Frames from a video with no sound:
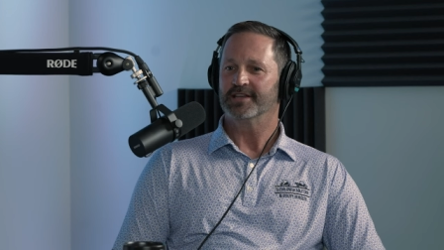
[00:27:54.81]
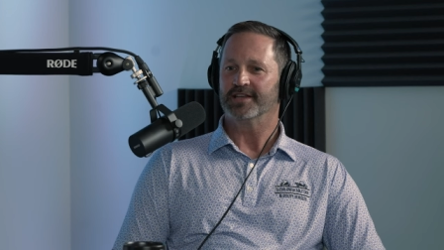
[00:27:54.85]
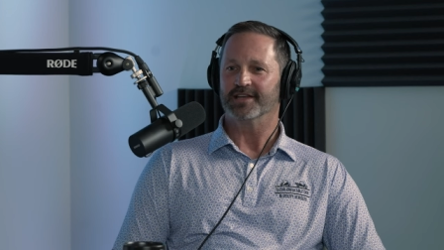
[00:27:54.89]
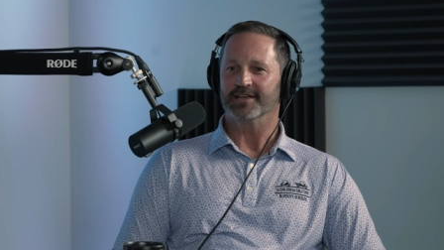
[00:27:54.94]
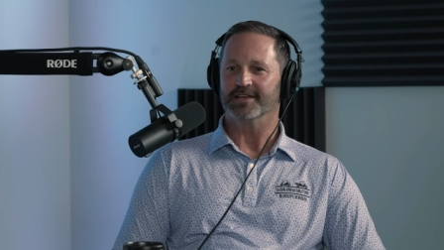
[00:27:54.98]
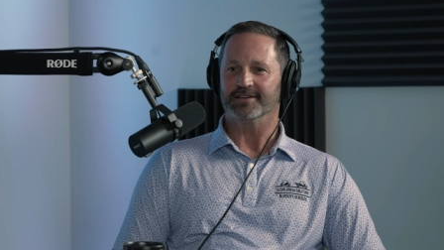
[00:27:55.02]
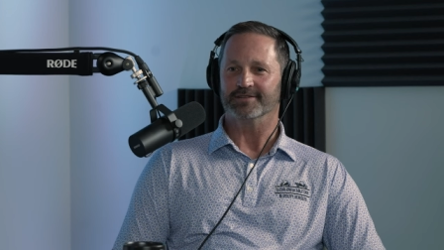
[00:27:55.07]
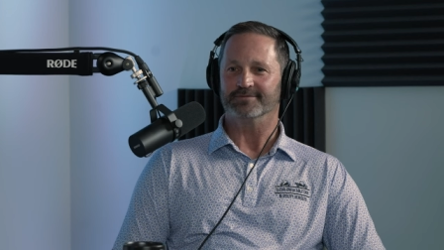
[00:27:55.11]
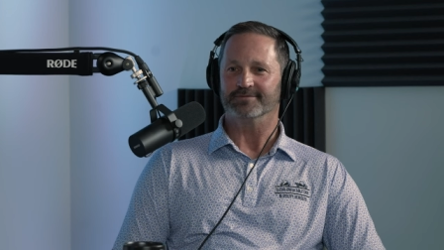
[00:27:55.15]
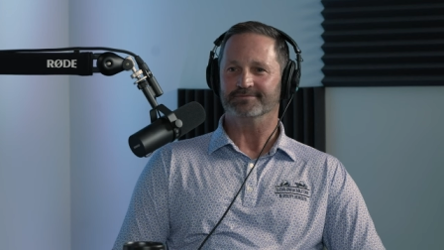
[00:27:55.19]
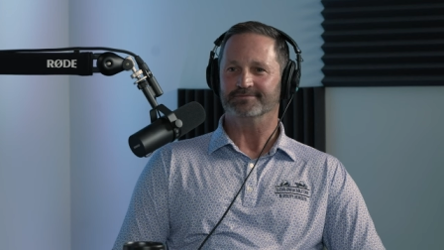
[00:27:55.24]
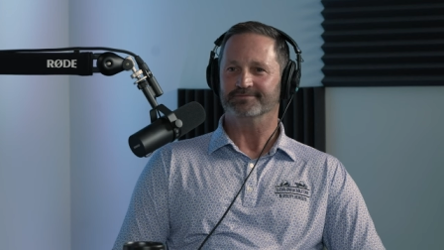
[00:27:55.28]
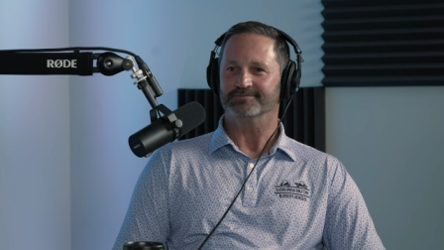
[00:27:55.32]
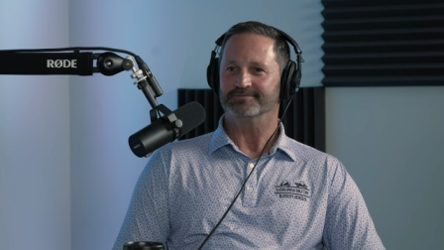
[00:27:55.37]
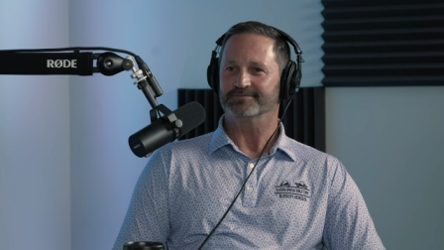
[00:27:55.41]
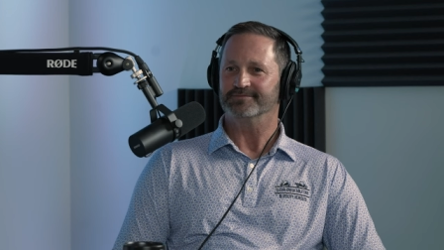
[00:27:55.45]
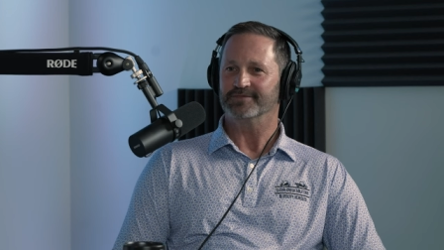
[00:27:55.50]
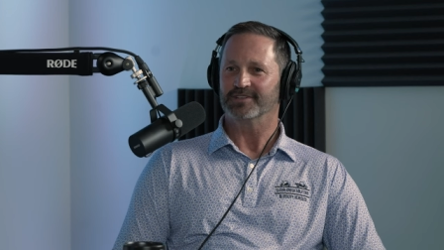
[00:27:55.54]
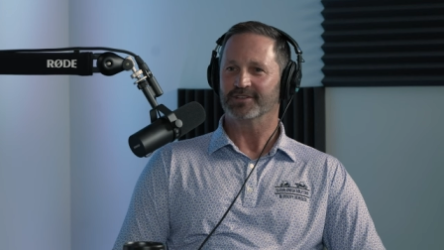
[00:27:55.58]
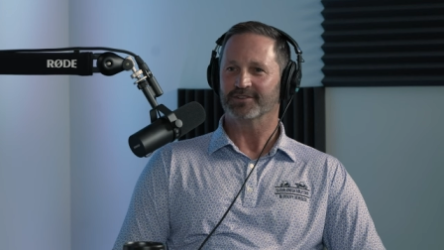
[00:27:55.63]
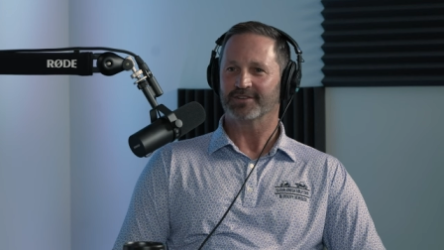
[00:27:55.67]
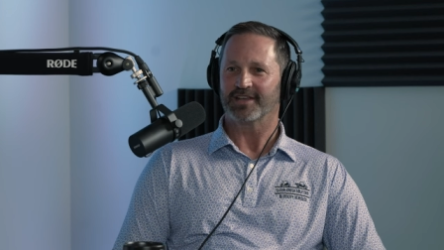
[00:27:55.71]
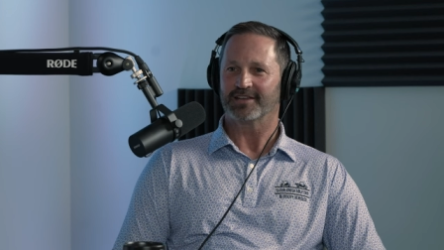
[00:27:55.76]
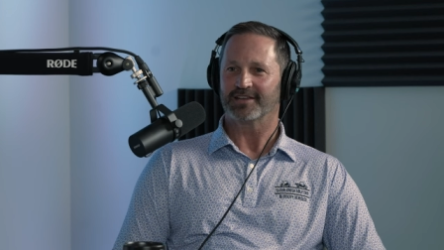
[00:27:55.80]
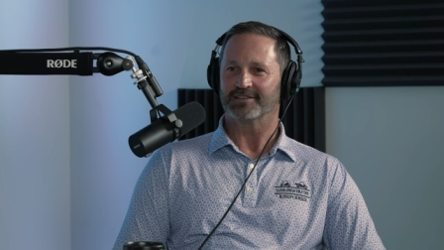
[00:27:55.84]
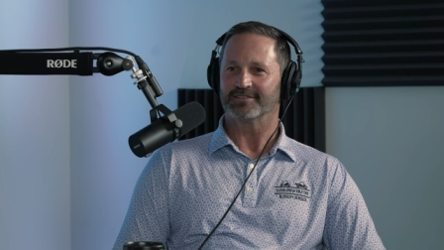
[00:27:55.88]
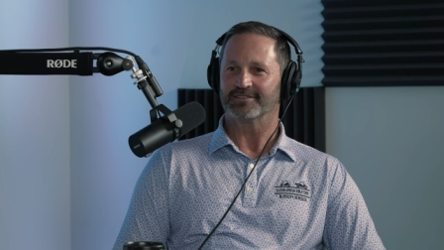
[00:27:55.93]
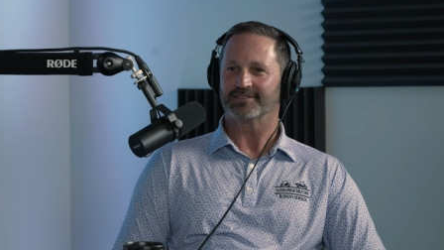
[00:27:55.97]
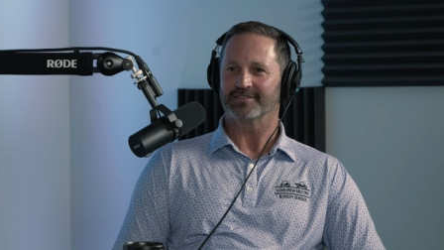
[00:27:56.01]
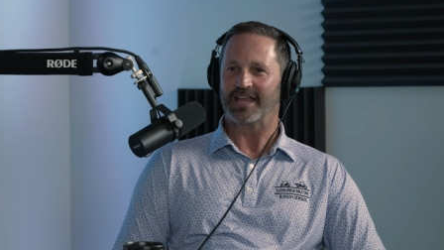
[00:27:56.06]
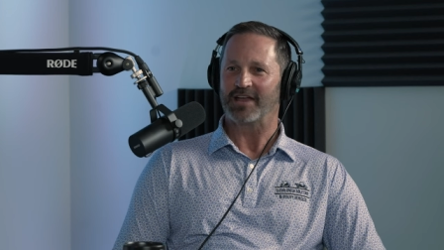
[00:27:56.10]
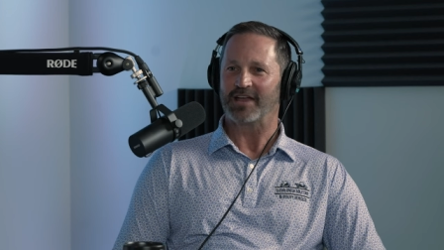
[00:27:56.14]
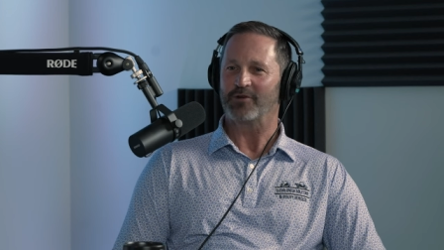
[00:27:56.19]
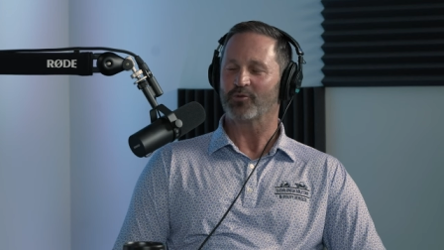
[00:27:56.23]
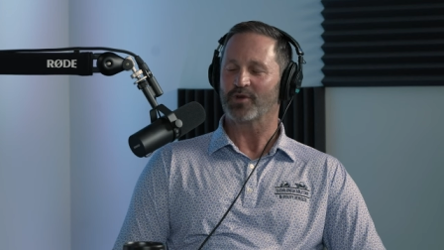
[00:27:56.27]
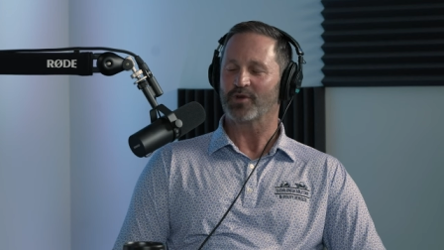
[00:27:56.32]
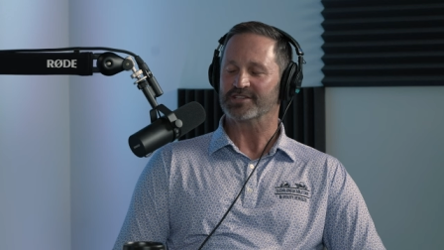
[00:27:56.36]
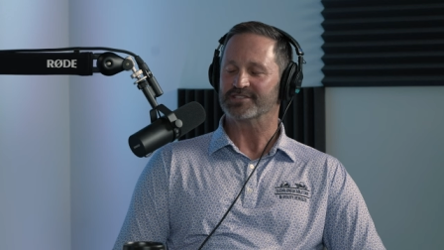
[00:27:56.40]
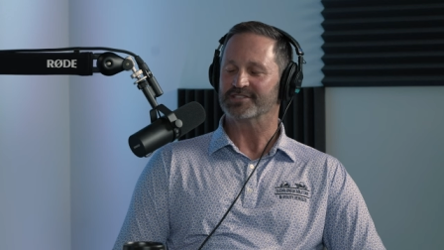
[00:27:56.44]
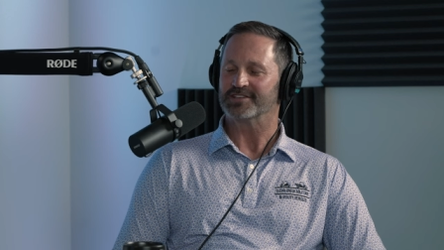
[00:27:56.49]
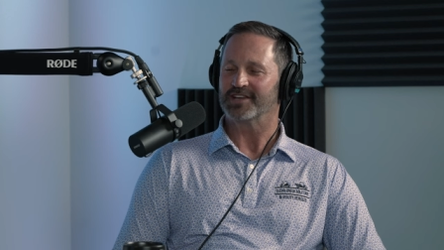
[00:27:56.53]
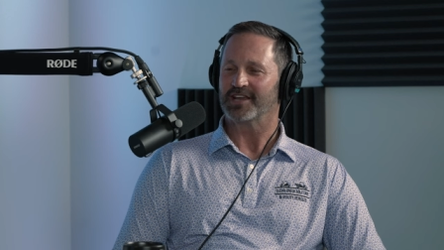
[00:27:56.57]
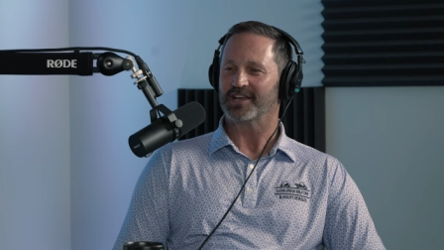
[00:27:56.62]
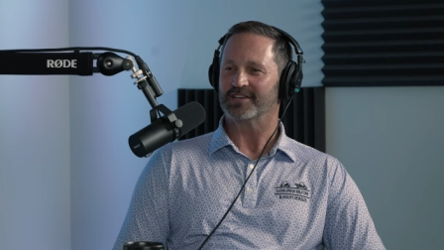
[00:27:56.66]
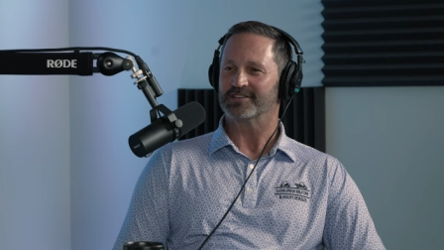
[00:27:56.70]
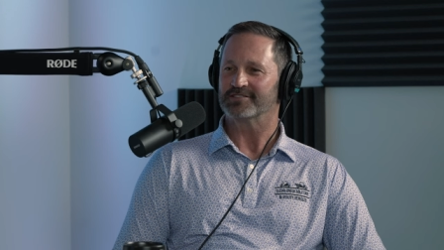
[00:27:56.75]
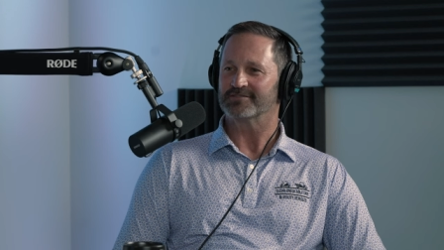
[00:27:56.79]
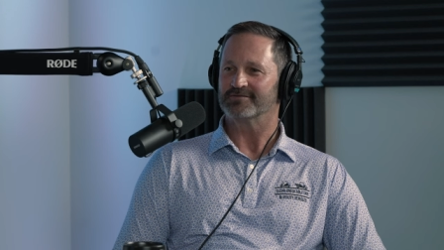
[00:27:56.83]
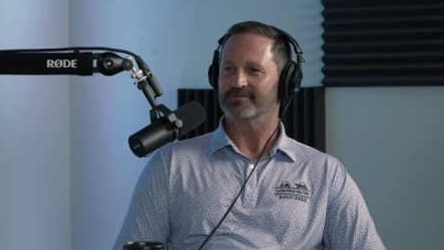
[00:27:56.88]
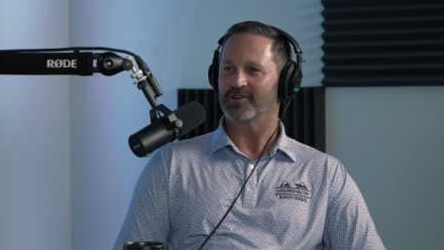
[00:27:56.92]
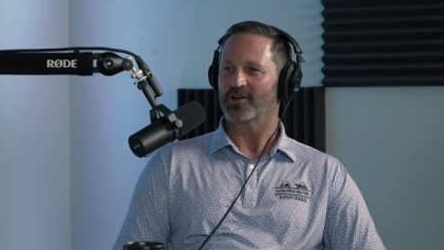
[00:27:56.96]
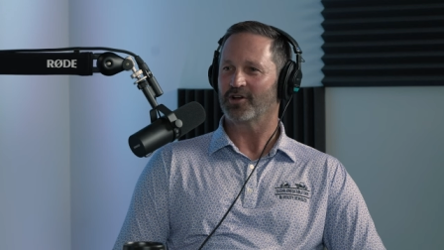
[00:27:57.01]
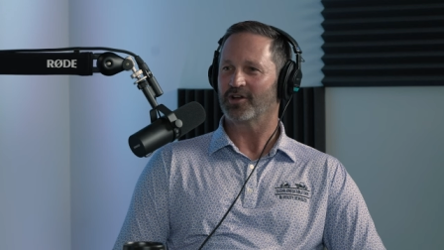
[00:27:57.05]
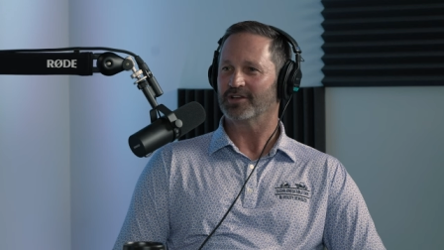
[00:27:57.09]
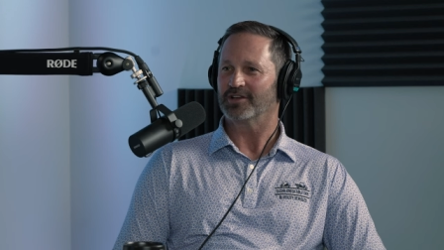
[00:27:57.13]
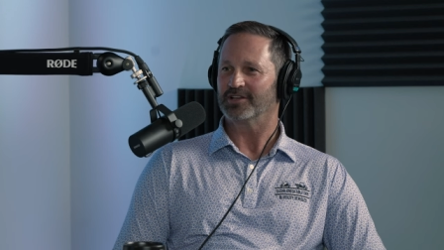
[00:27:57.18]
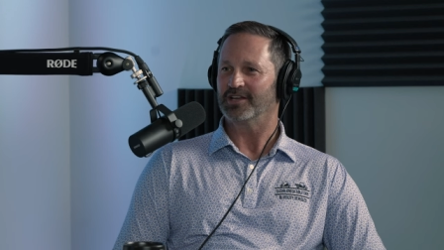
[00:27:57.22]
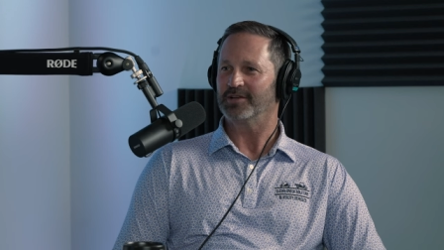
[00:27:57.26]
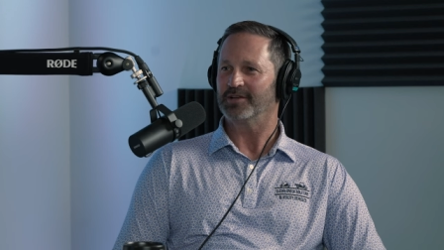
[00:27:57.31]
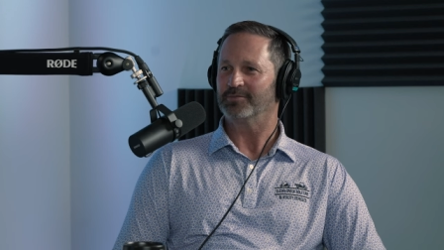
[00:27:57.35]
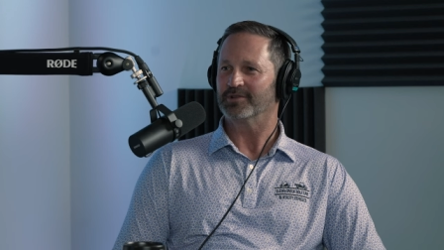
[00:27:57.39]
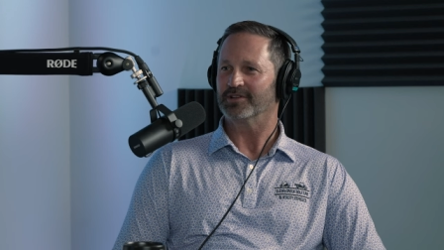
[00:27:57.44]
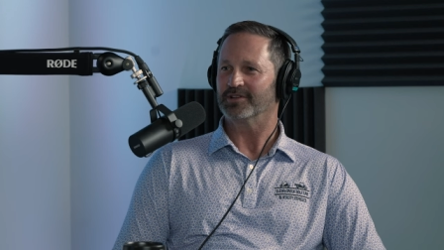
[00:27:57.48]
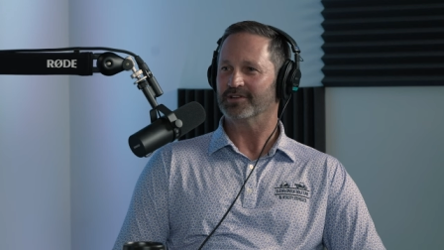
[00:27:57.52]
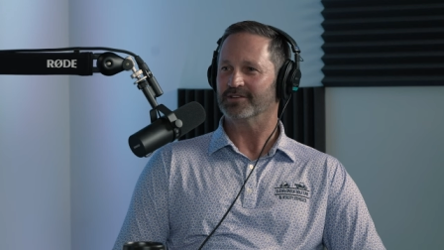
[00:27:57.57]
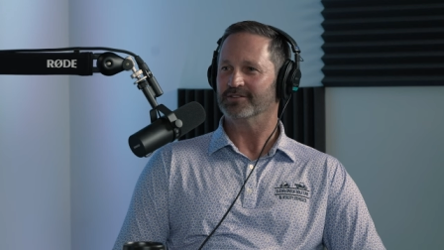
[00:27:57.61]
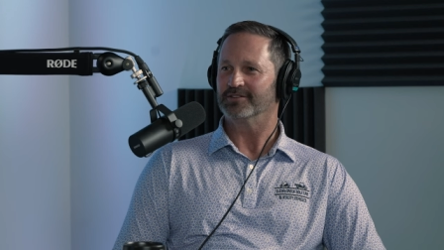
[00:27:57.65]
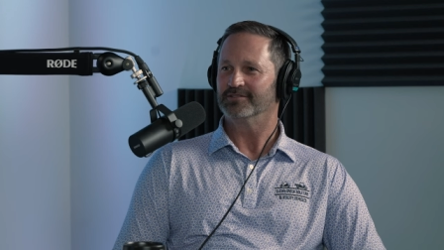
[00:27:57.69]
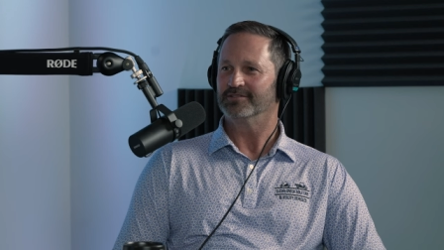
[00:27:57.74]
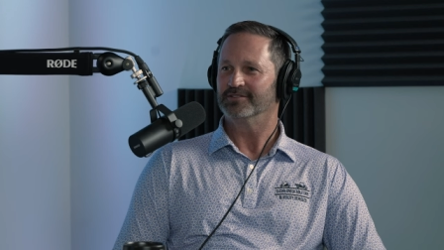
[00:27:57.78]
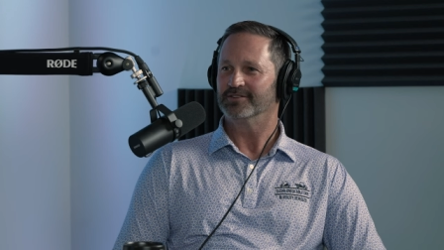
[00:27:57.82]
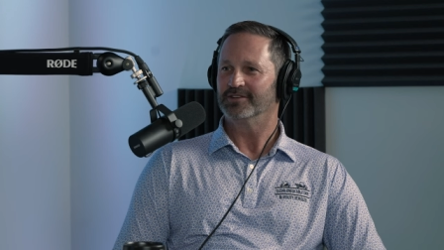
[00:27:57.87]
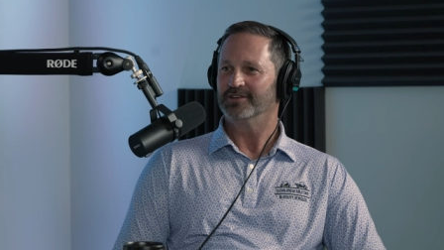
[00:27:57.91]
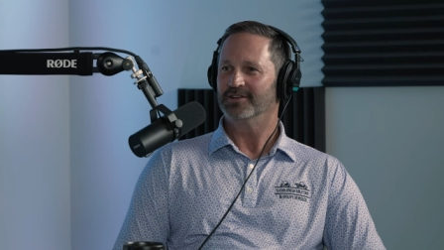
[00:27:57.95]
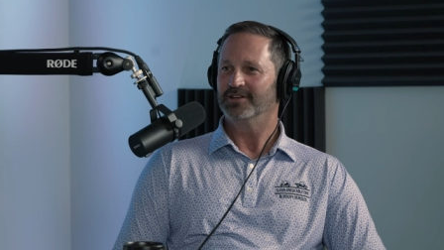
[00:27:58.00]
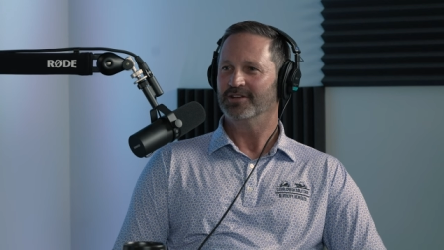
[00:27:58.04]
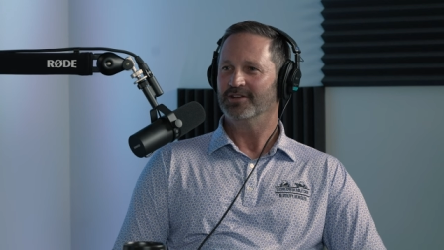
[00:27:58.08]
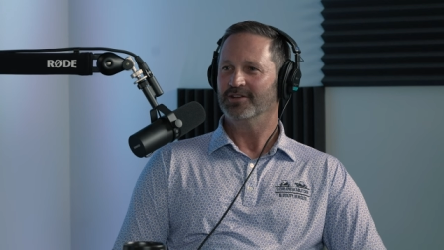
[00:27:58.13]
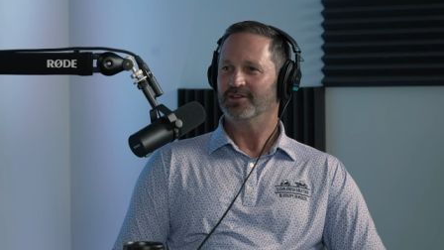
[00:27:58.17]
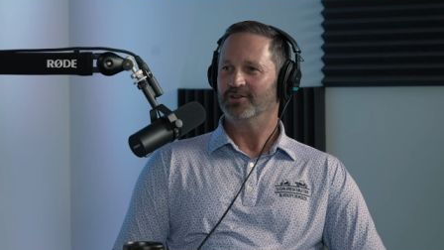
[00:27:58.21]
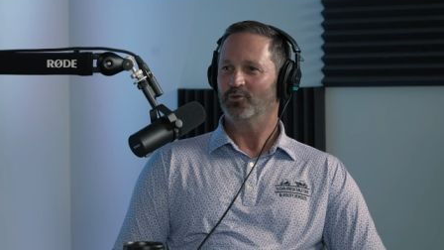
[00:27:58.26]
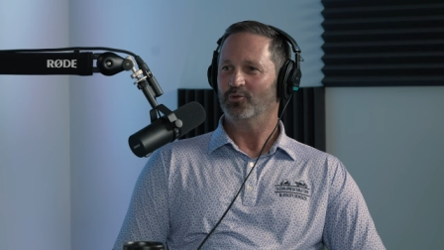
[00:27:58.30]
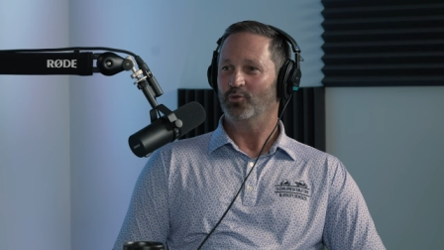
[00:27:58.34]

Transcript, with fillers: Um, you know that that resonates very deeply mm.